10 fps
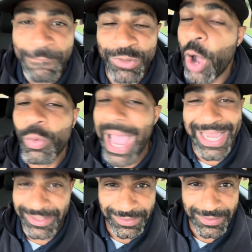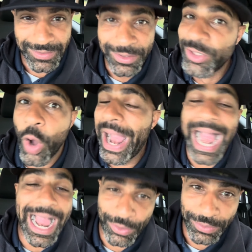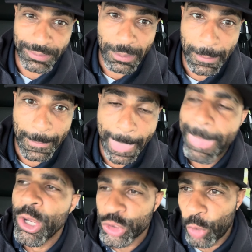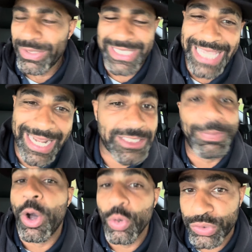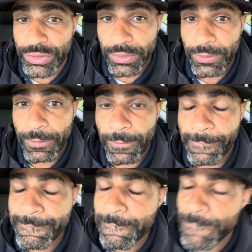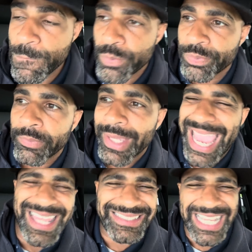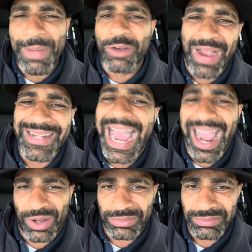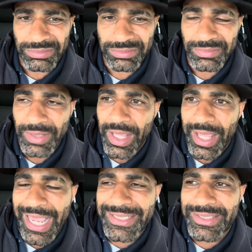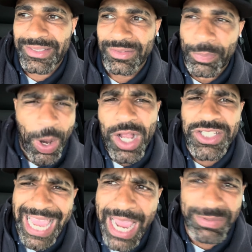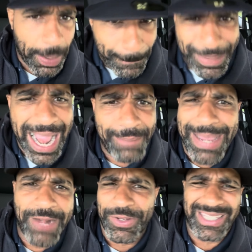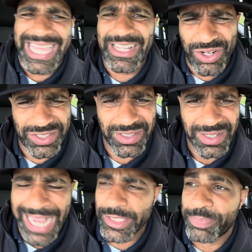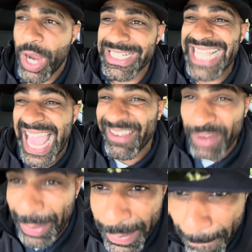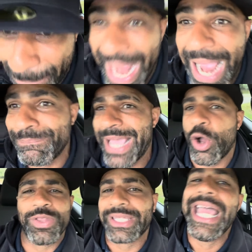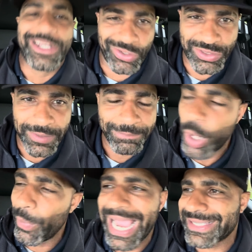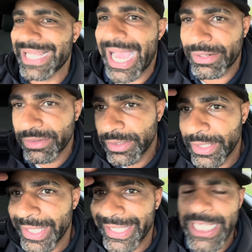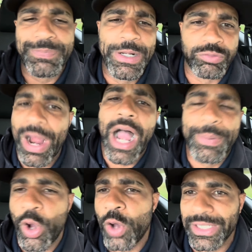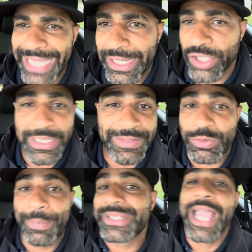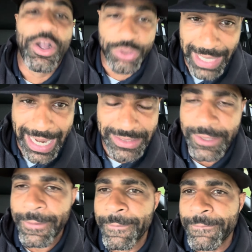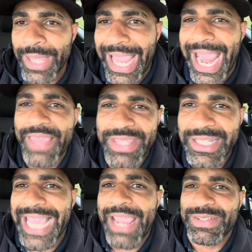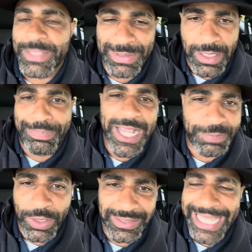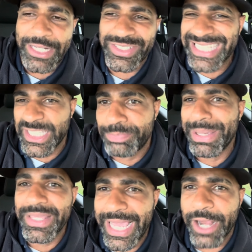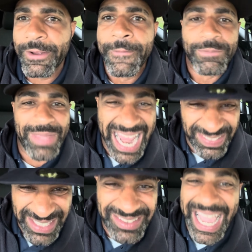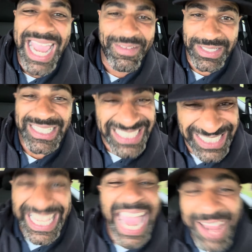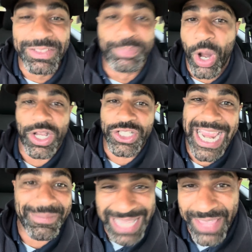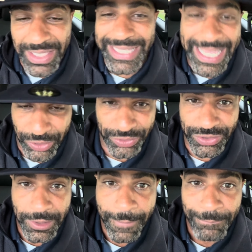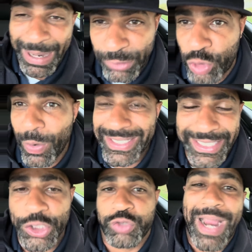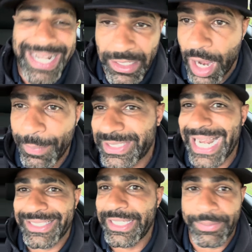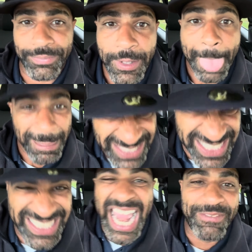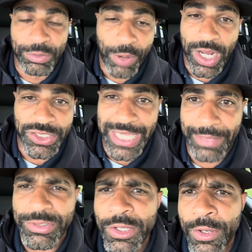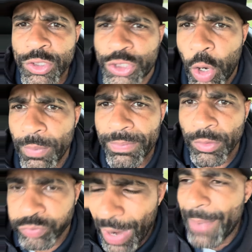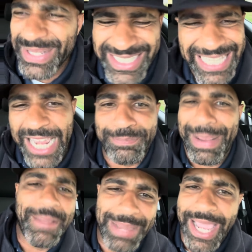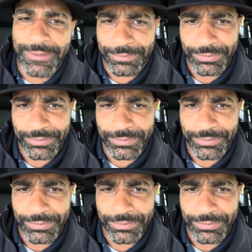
no way. No how. So once again, exposed. And let's think about right now. Is LeBron James the Batman for the Lakers? Has LeBron James ever been Batman on the Lakers? No, he has not. He's been Robin on the Lakers, and this is what I've been telling you guys. Anthony Davis has been the best player on the Lakers since he's been there. Anthony Davis saved LeBron James and the Lakers by requesting a trade and coming to that team. Save LeBron James. So, Robin save Batman?